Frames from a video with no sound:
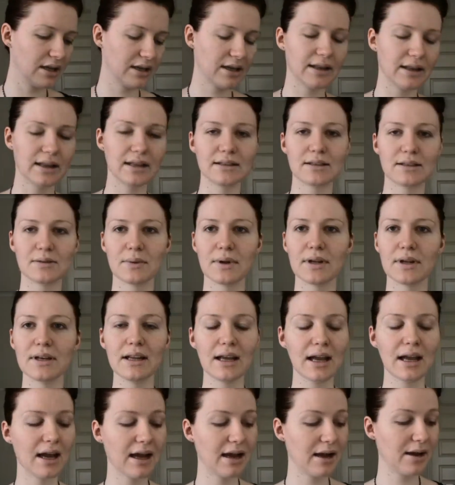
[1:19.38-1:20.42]
Yeah, that's the
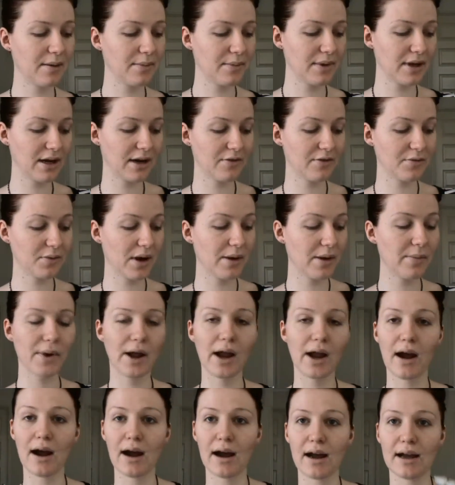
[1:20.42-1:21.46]
one. And I've primed
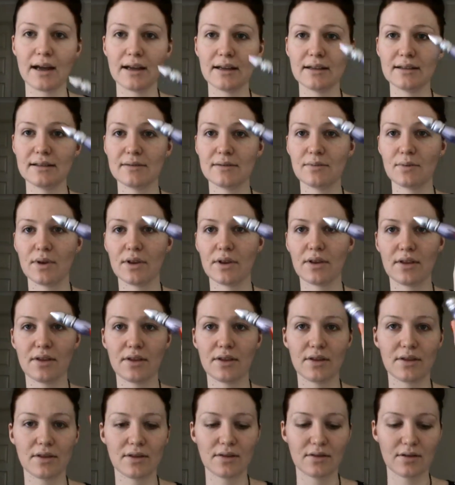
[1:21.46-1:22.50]
my eyes
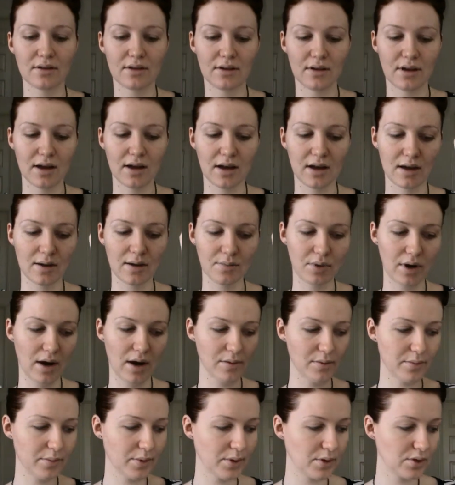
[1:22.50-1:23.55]
with a
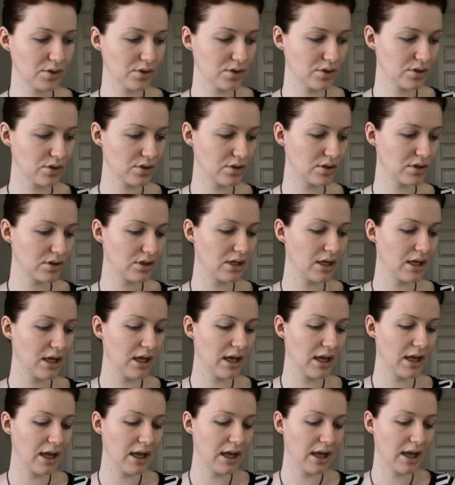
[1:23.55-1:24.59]
primer potion,
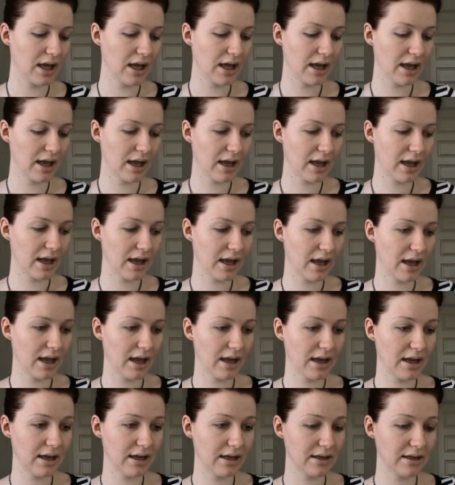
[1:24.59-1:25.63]

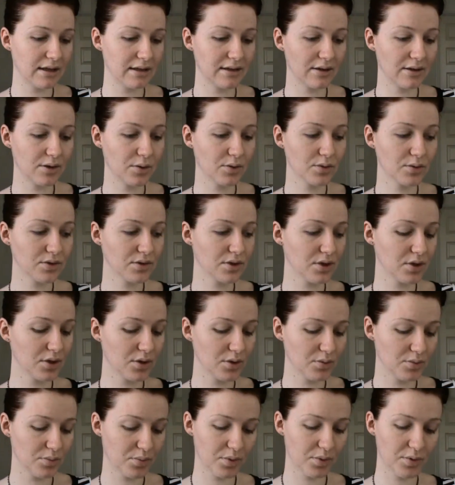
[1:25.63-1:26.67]
and
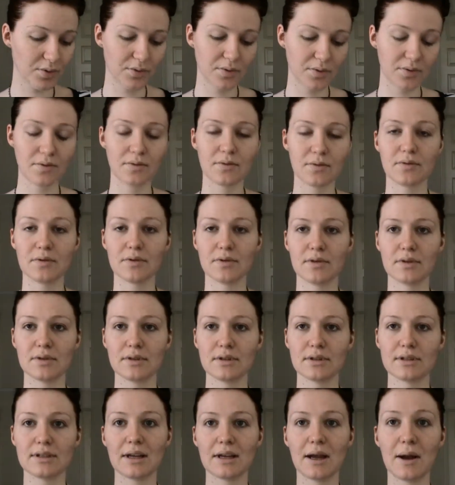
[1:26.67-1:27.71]
also put
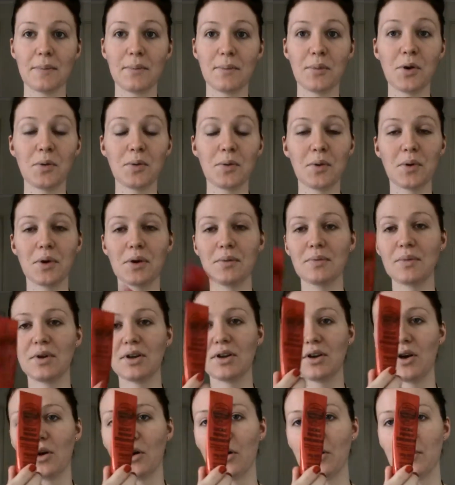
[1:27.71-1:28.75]
some purple
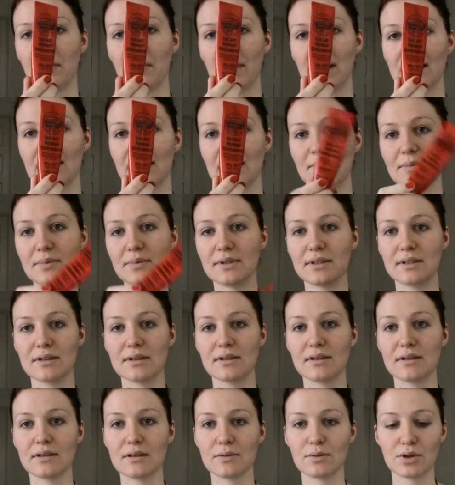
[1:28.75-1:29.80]
ointment on my lips,
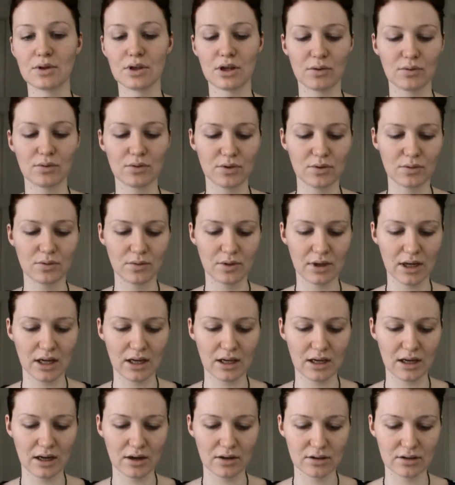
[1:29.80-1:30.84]
which I will do
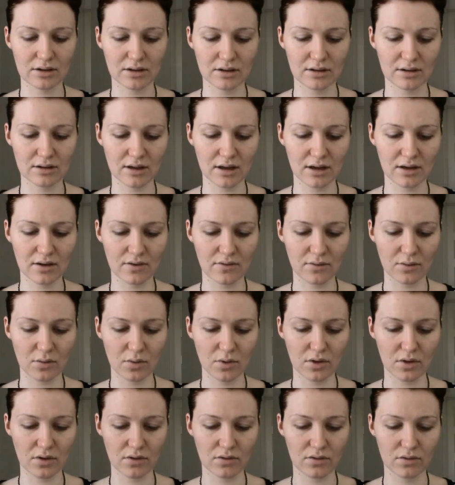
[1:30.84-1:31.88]
again now because it's kind of
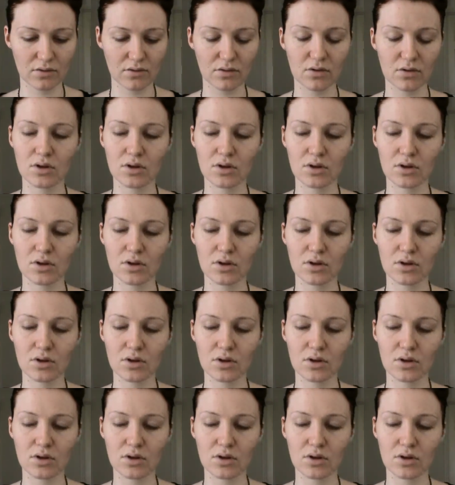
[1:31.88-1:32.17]
worn off.